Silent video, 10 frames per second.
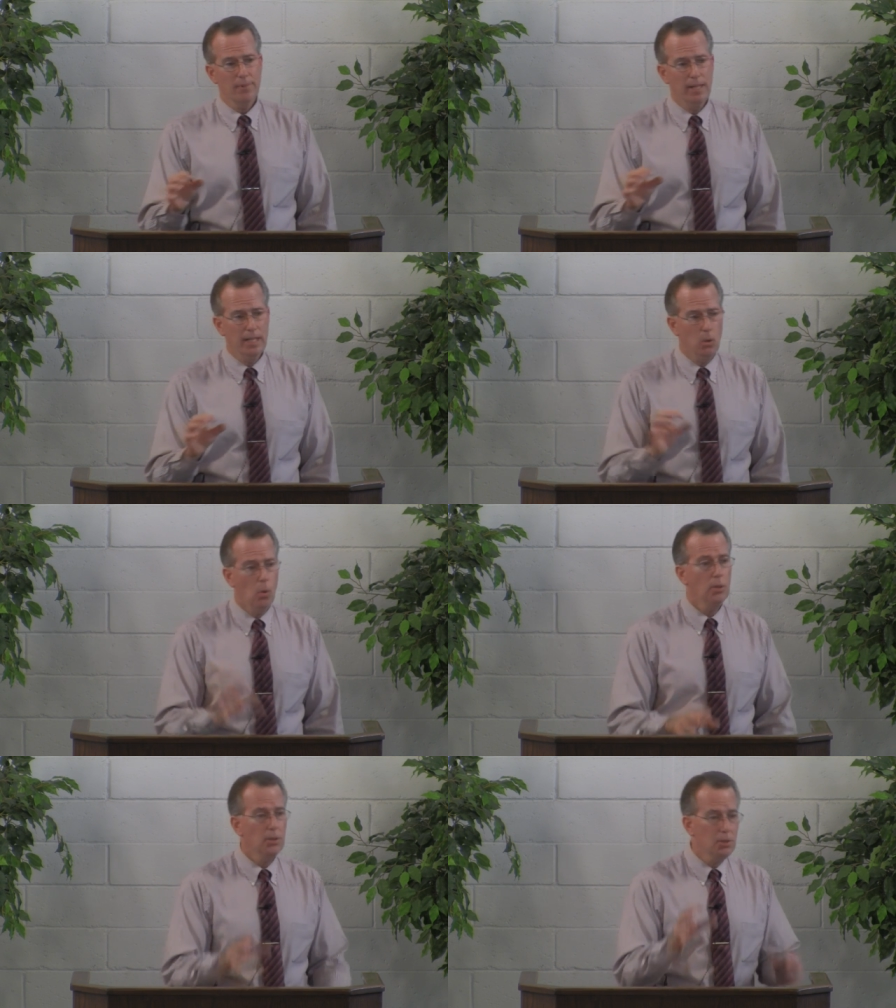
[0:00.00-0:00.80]
In
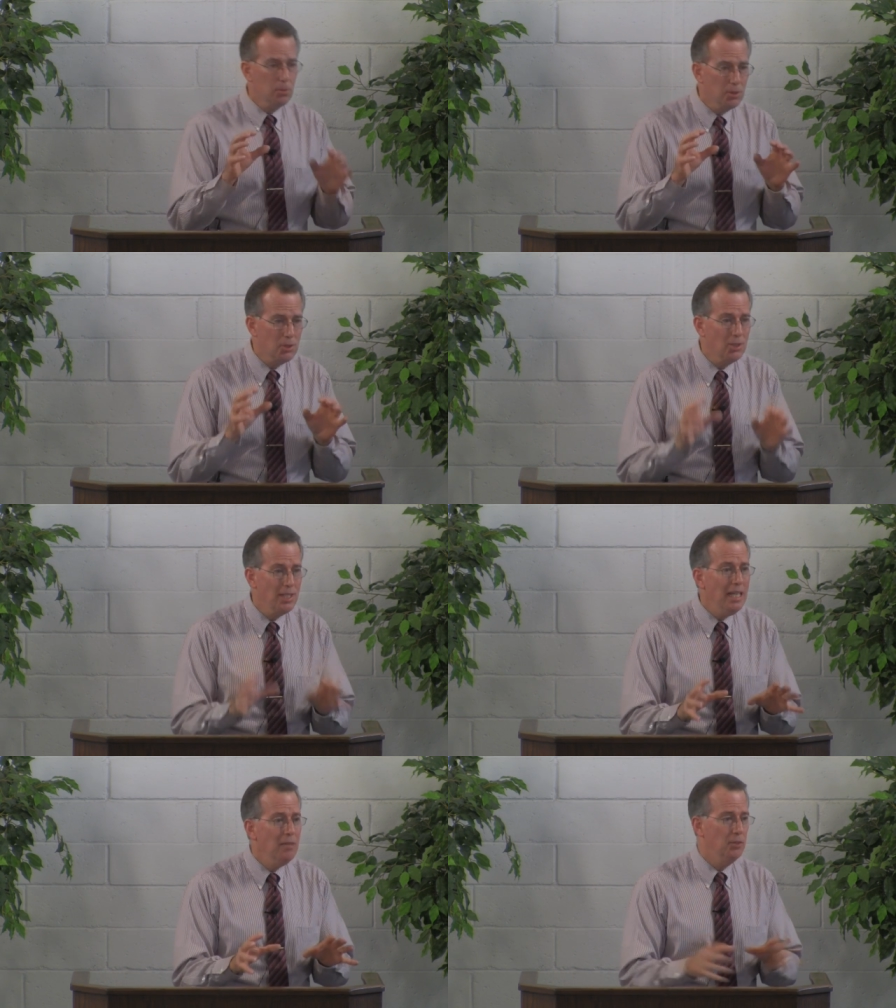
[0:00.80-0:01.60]
order to
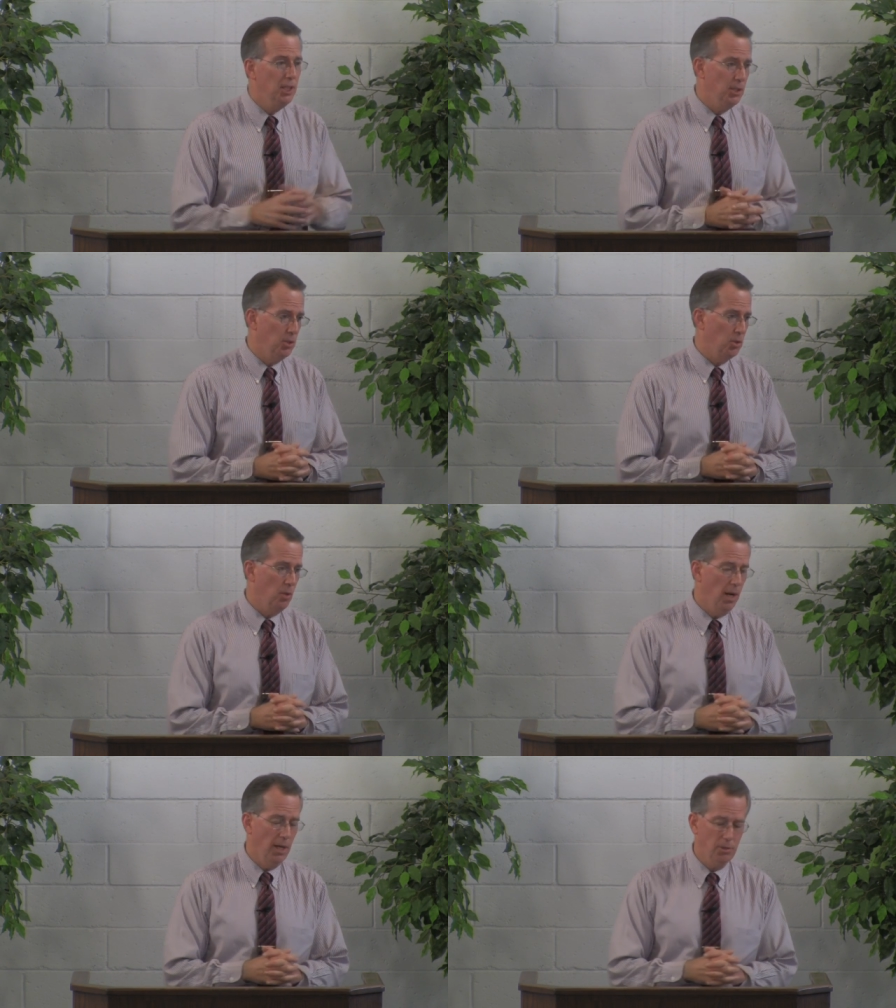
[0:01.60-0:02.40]
receive Jesus
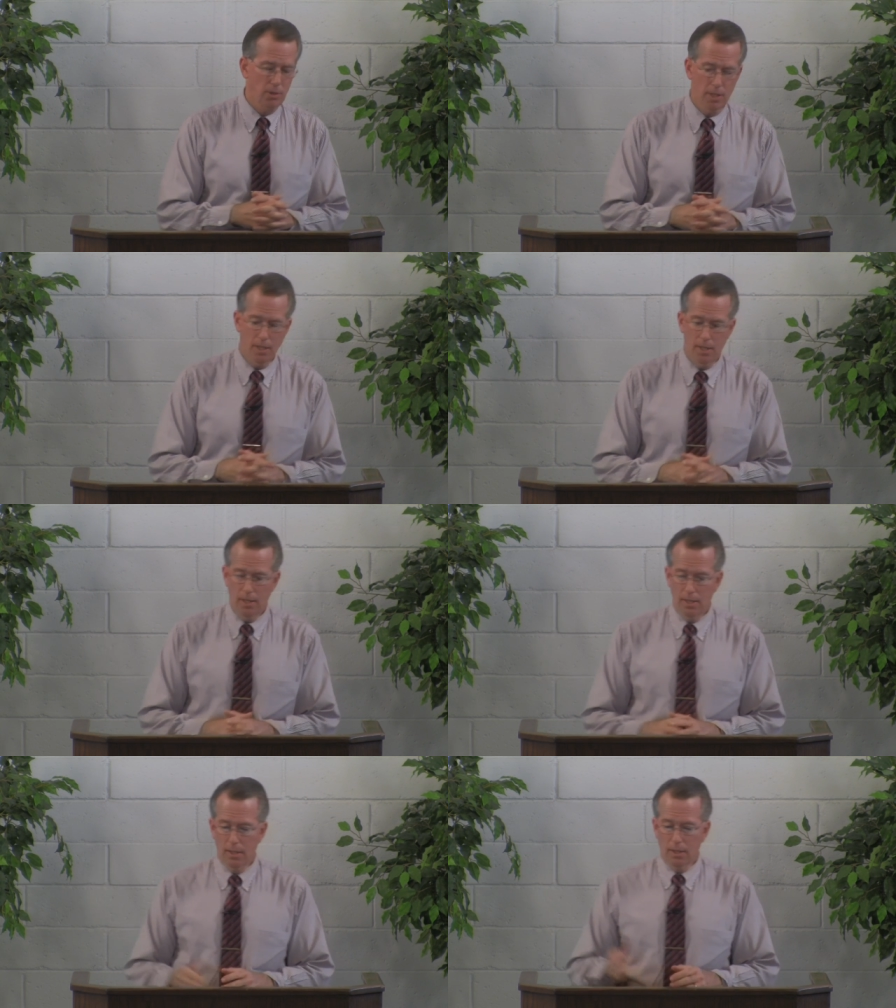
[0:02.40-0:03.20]
Christ,
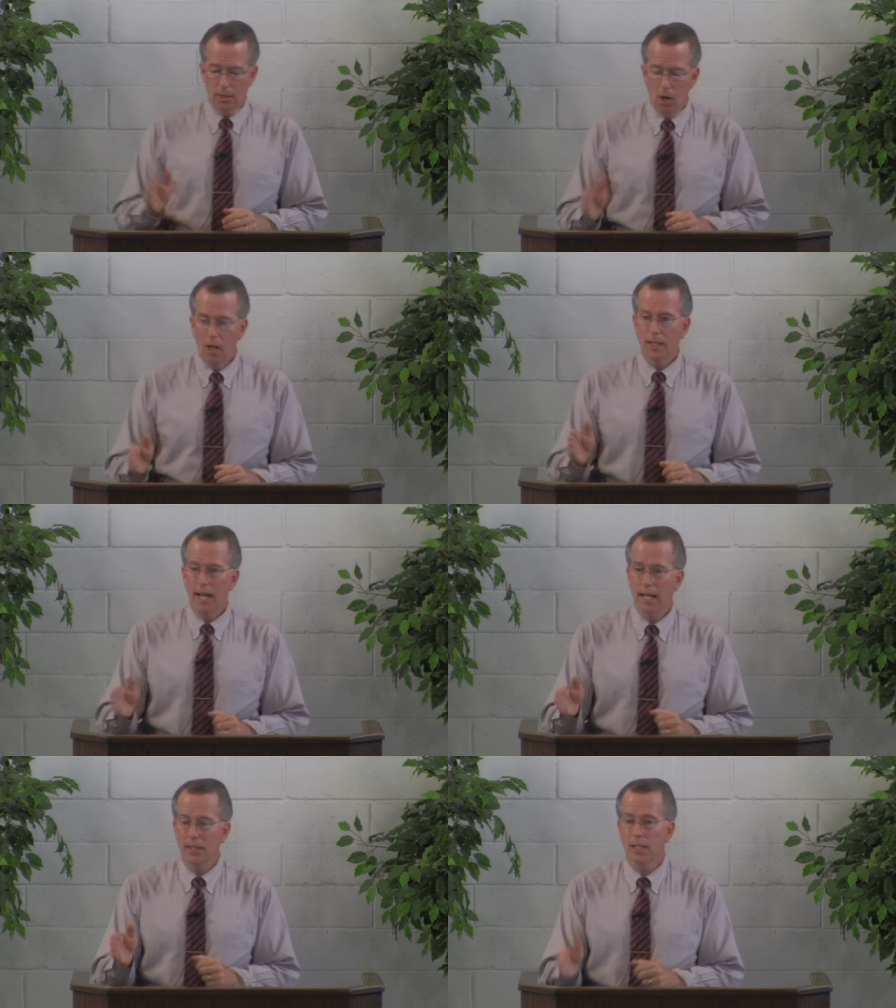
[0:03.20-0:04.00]
God
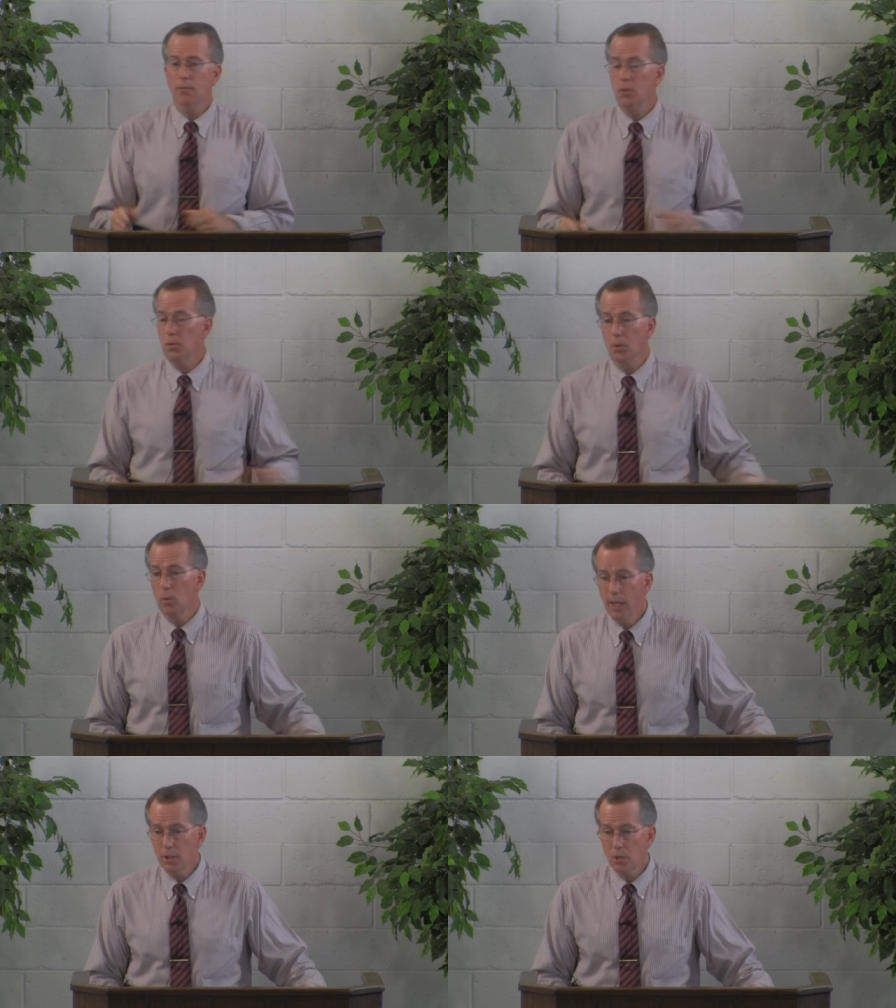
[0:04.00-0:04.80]
had to give you the
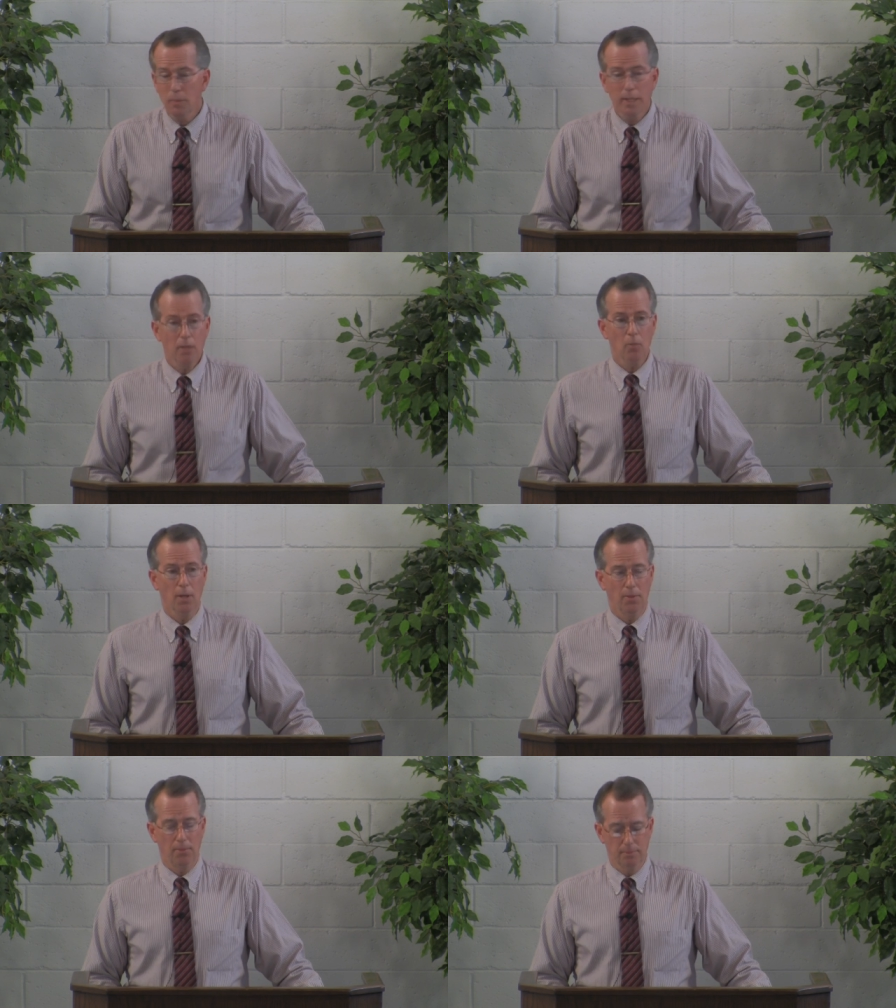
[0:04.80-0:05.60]
grace to begin
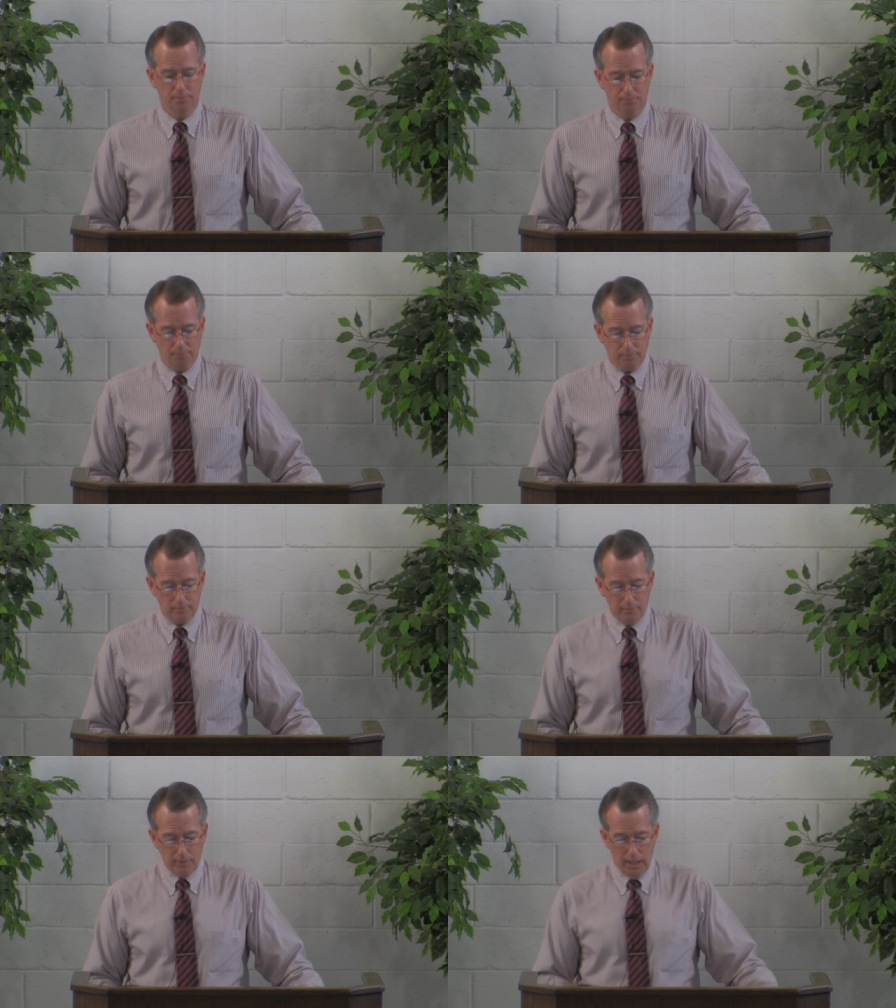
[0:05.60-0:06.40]
with
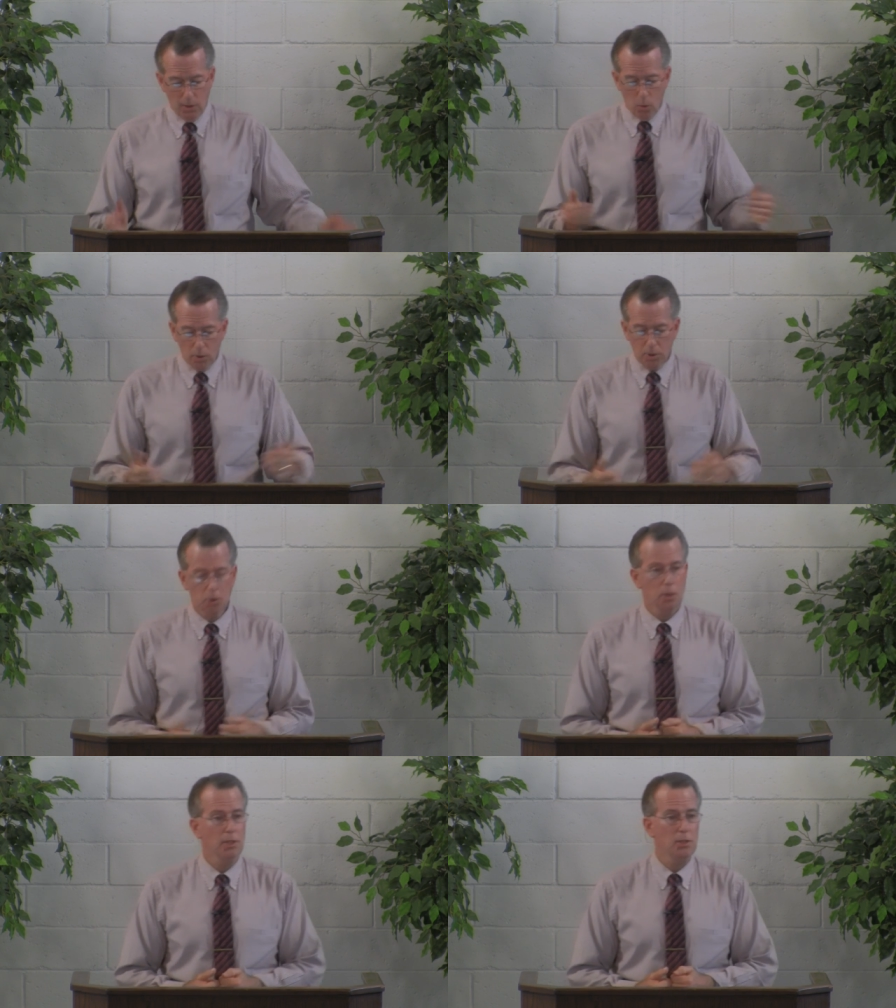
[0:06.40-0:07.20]
in order to
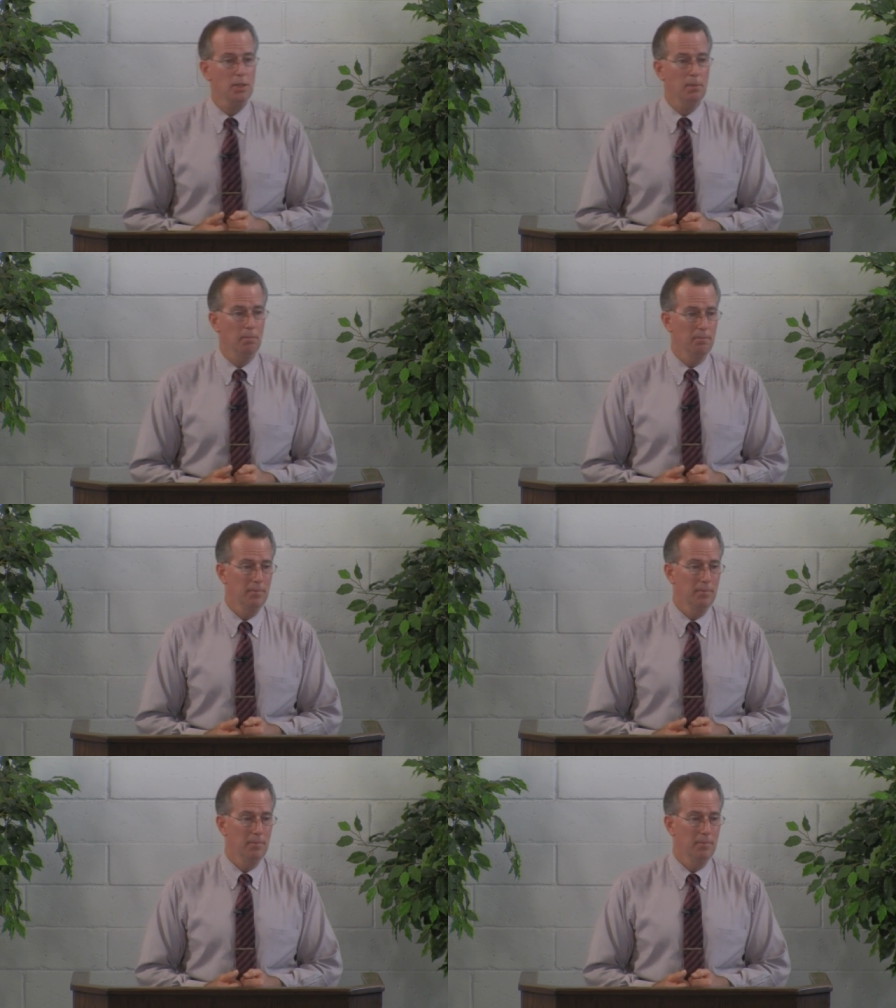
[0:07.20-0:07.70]
trust him.